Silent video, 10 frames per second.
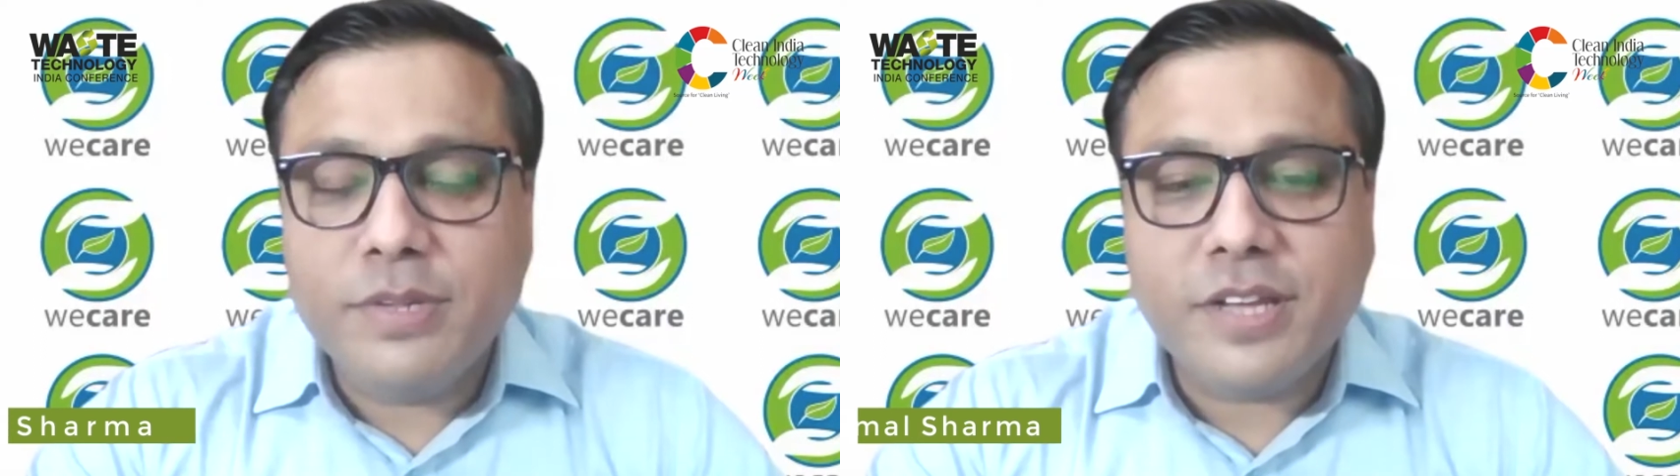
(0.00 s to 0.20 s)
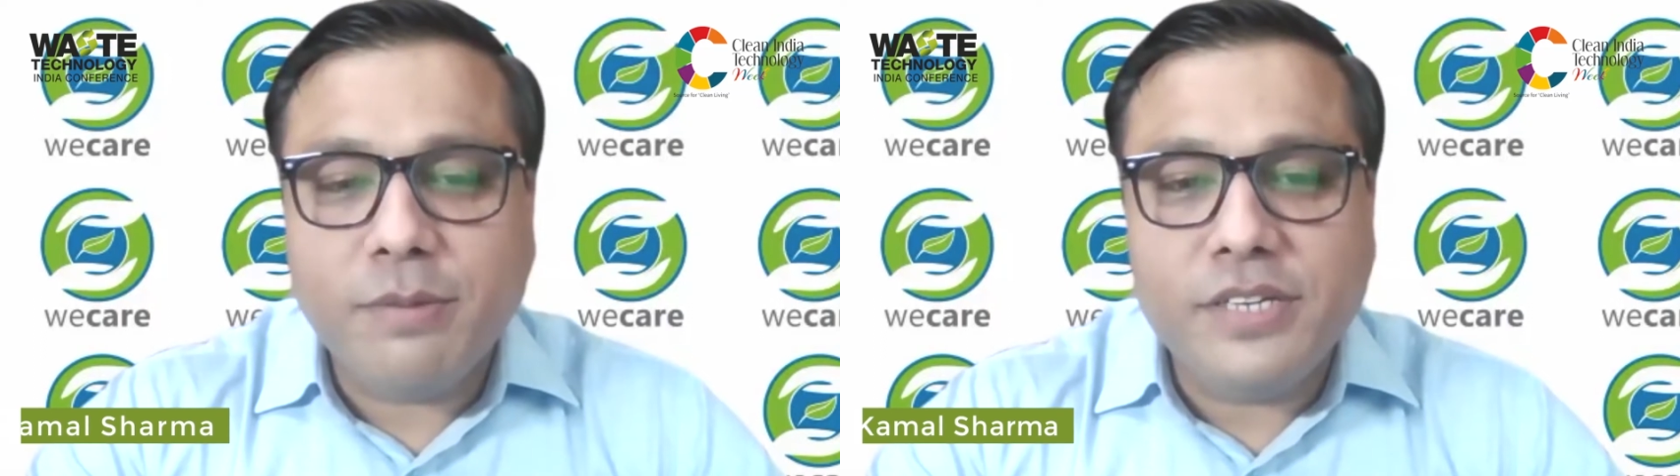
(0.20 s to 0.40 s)

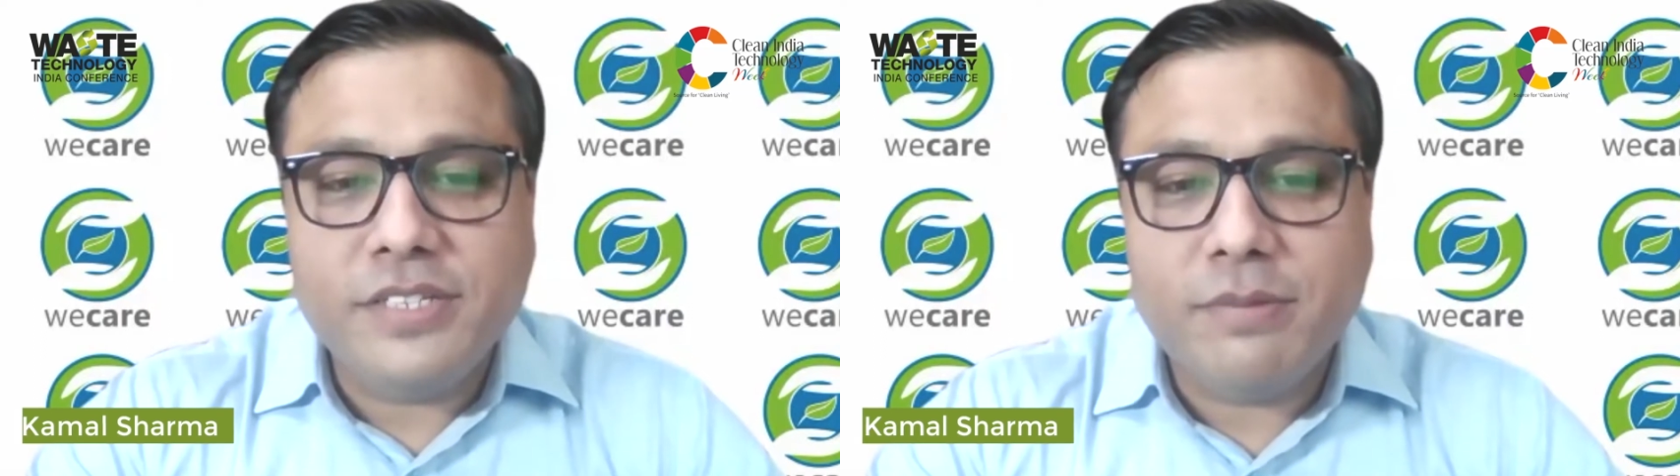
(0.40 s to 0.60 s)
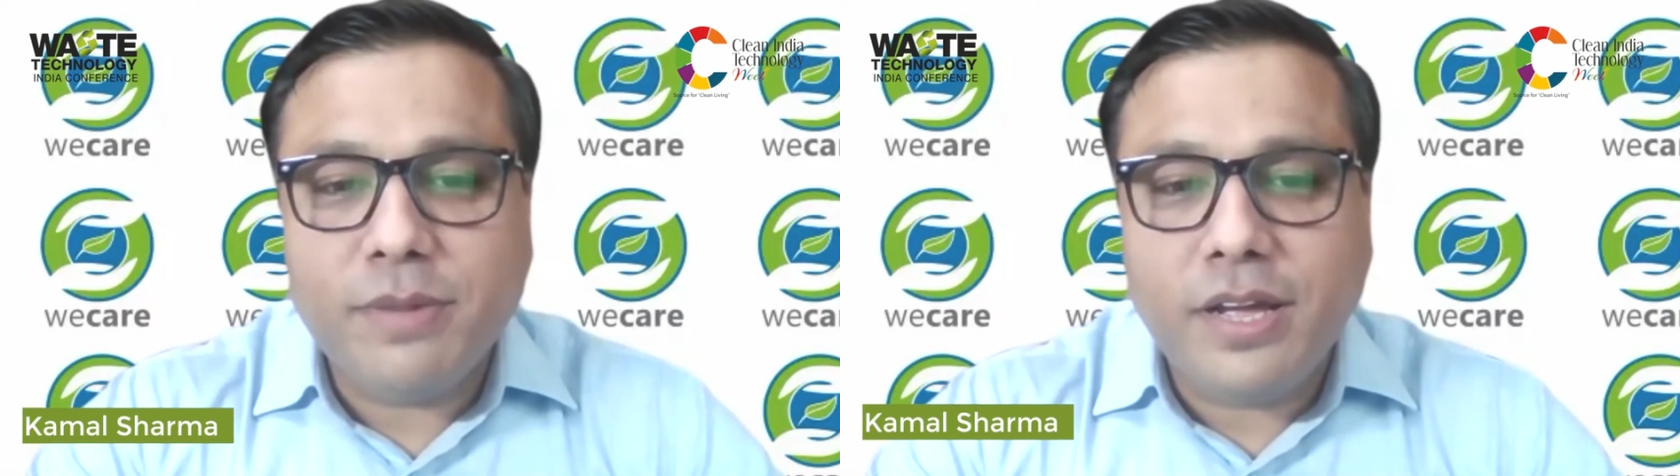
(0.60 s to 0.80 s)
Kamal
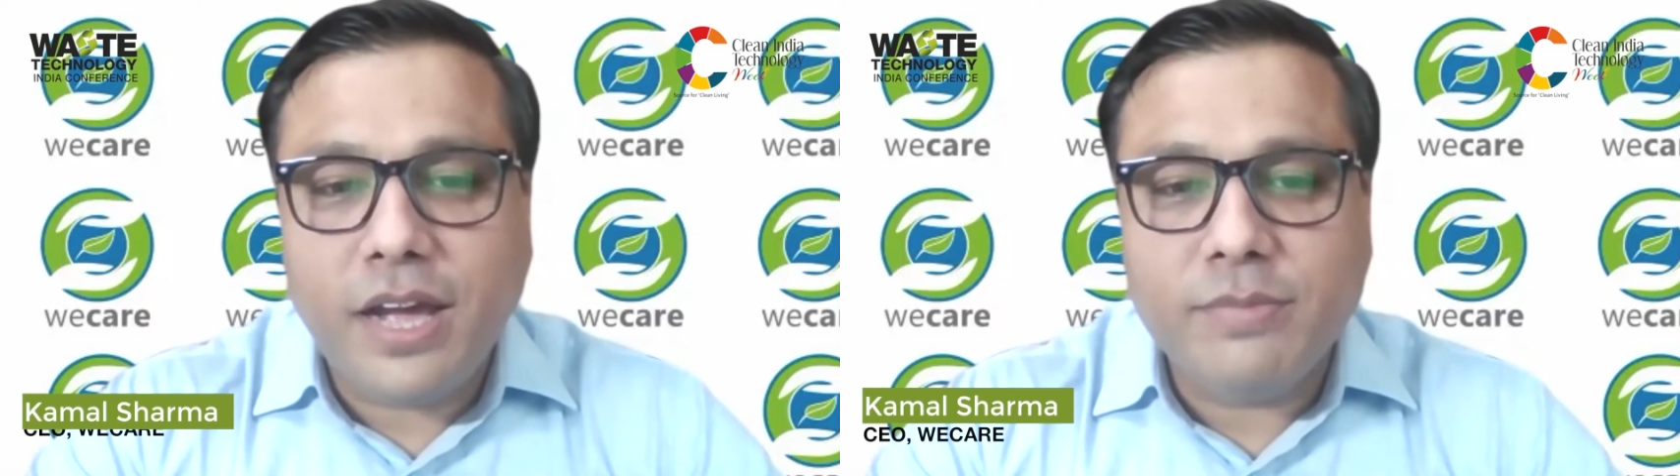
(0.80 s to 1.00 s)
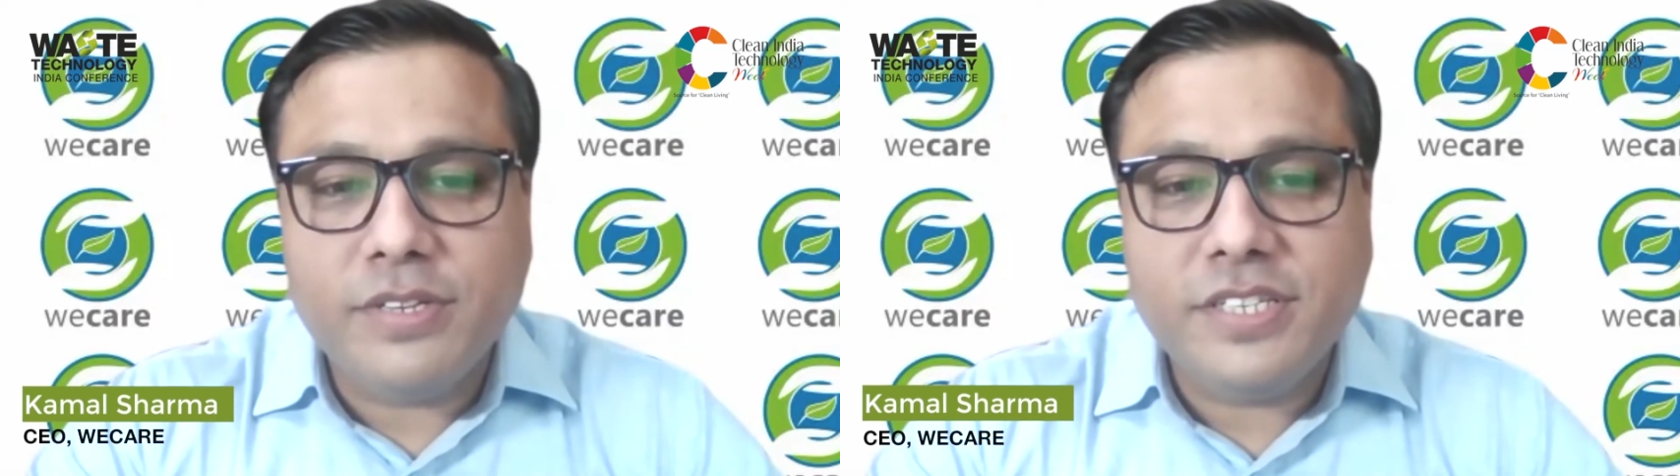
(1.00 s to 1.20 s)
Sharma.
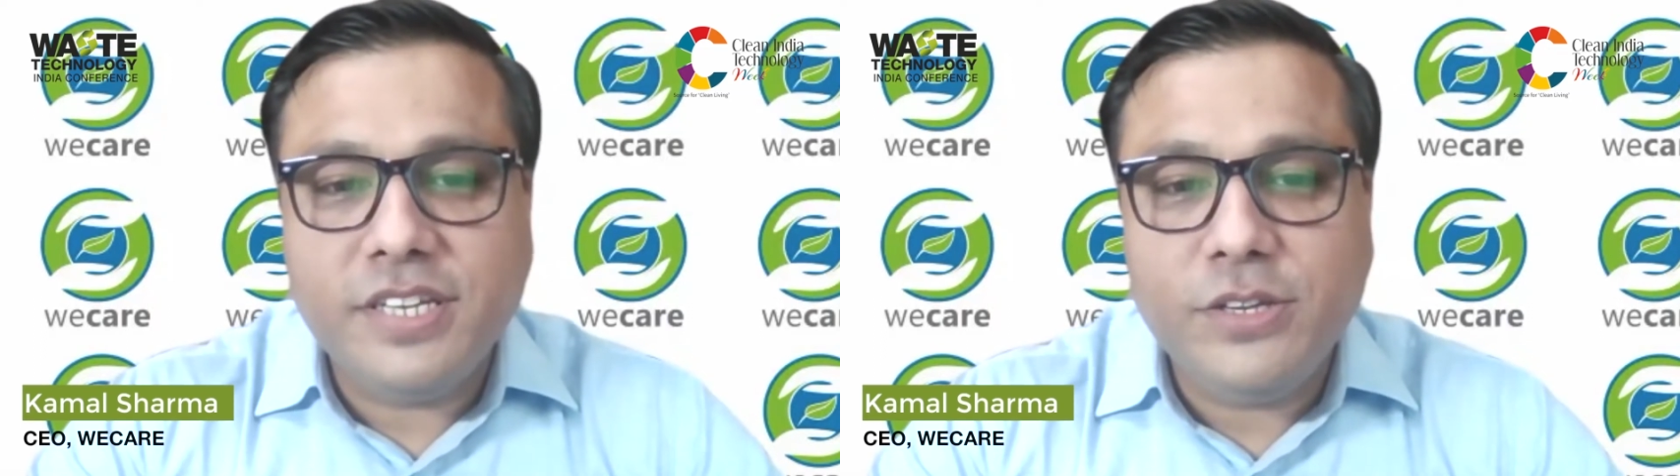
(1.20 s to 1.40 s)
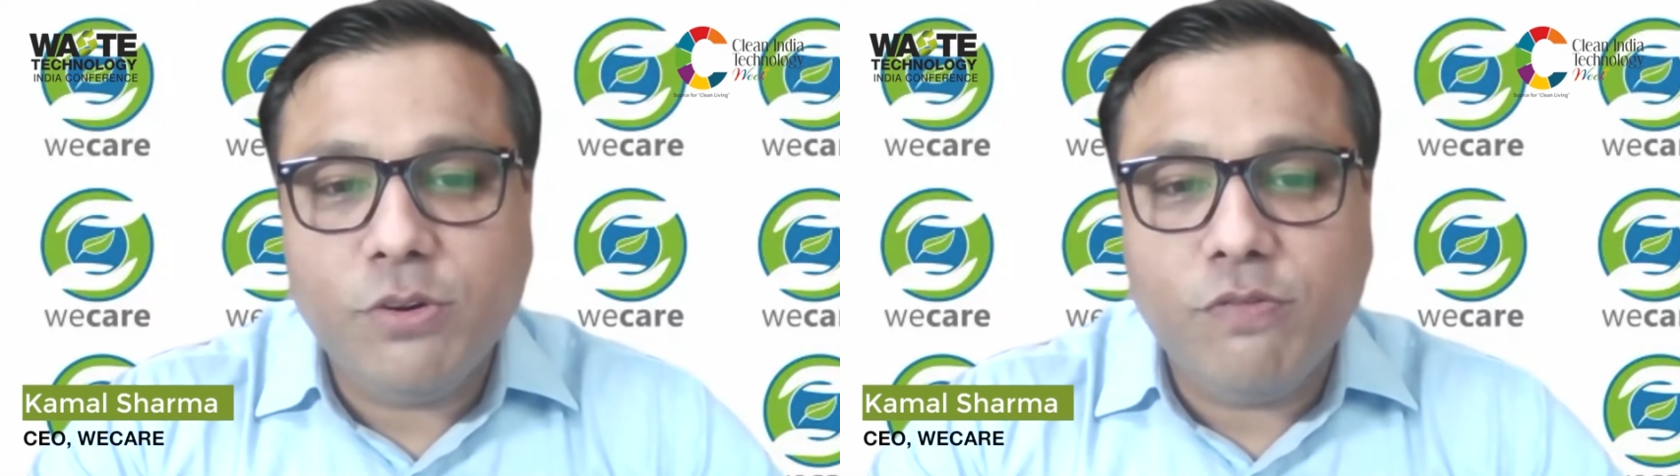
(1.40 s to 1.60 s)
I'm the
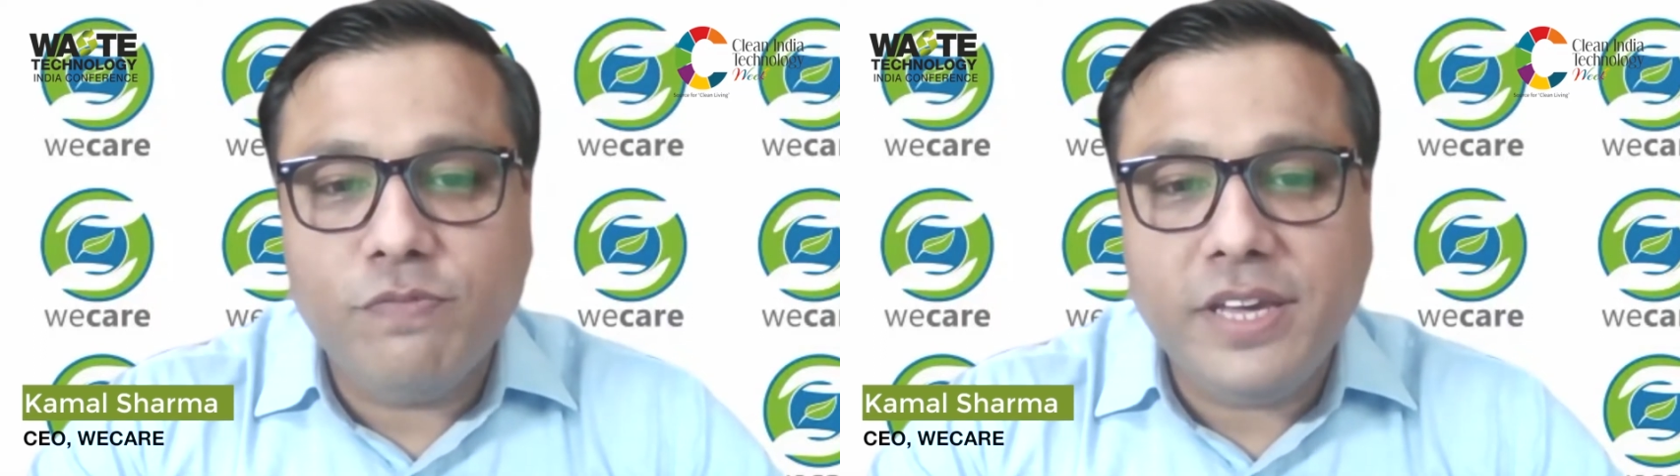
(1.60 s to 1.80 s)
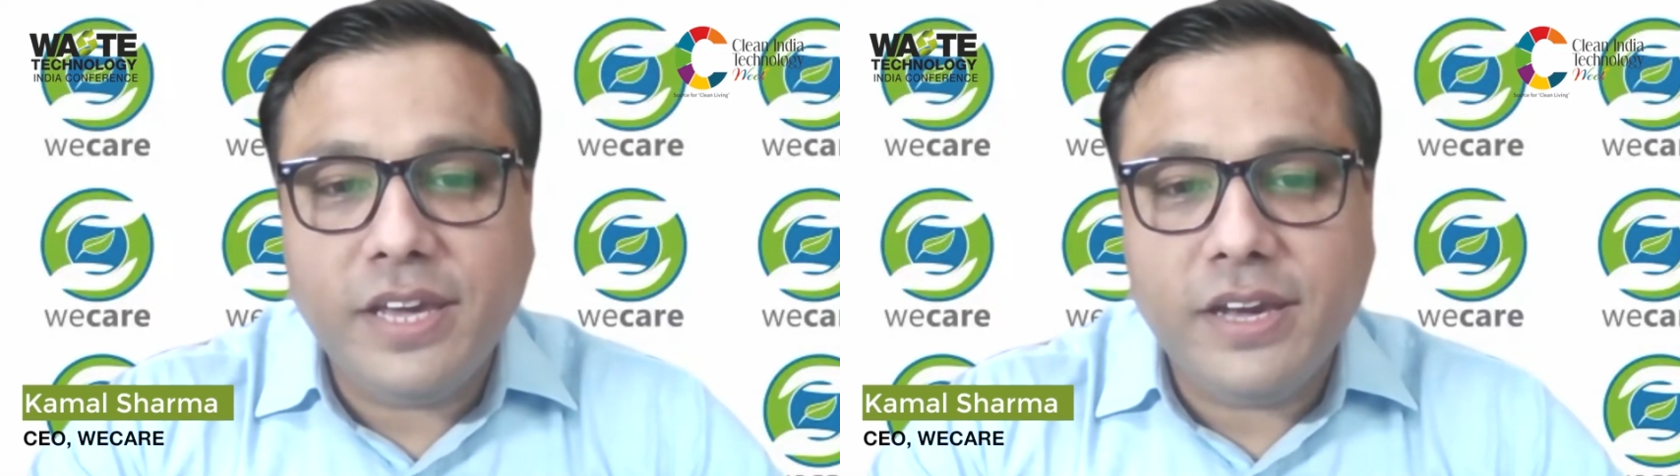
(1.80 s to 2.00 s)
CEO of
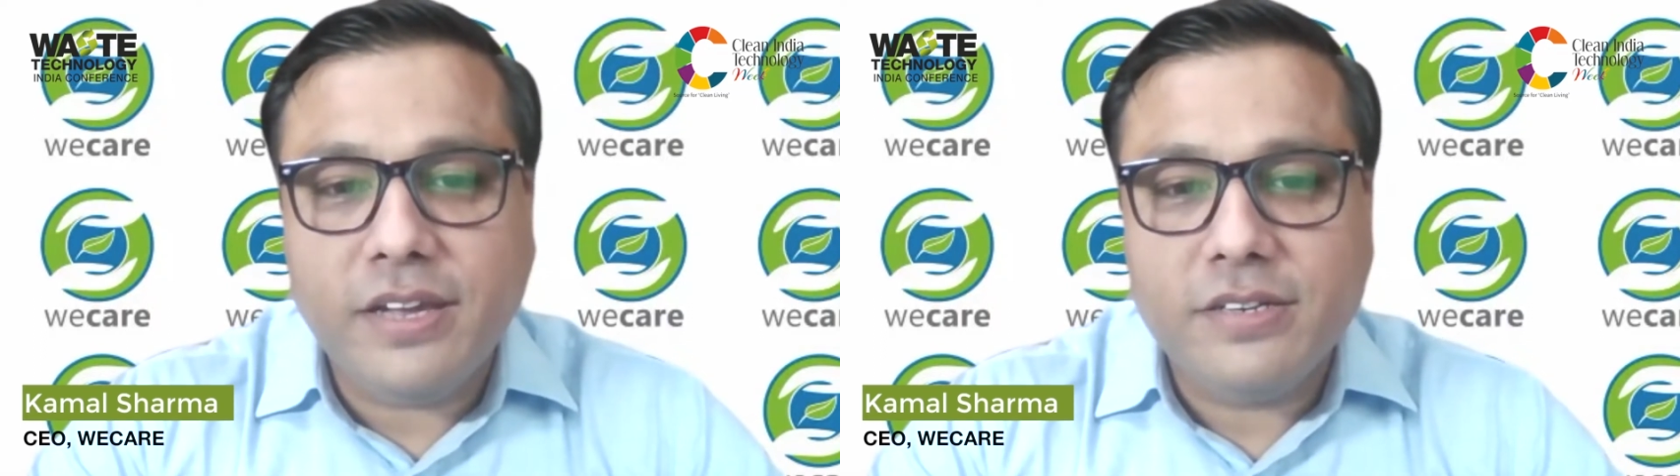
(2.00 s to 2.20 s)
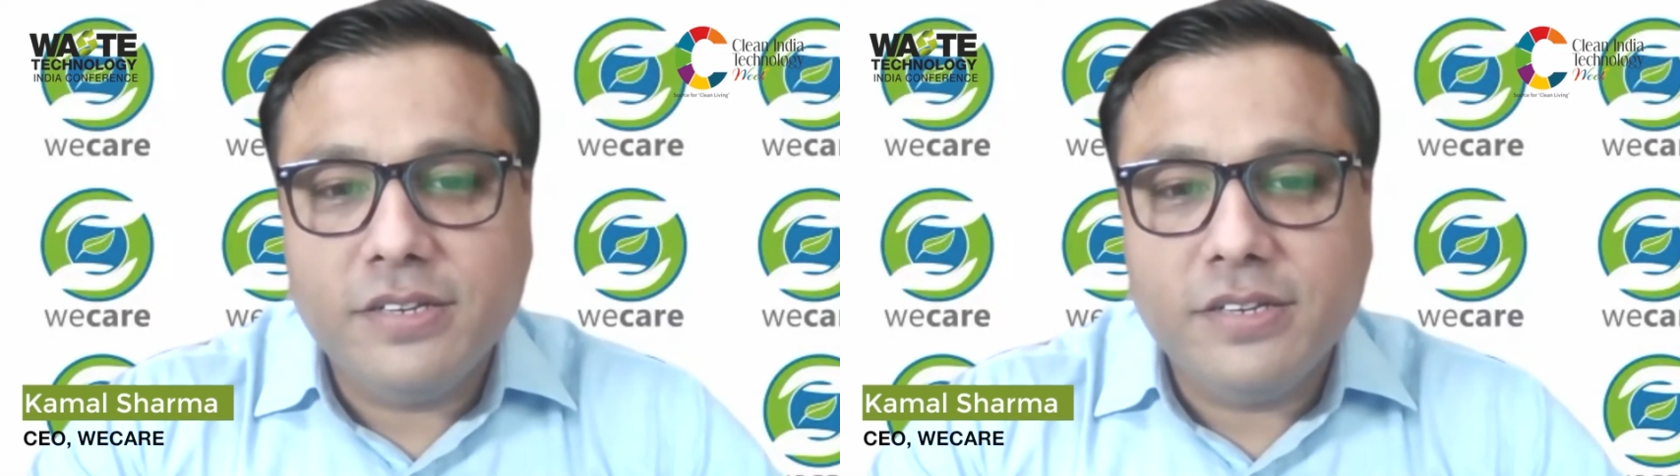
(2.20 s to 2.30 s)
Wecare.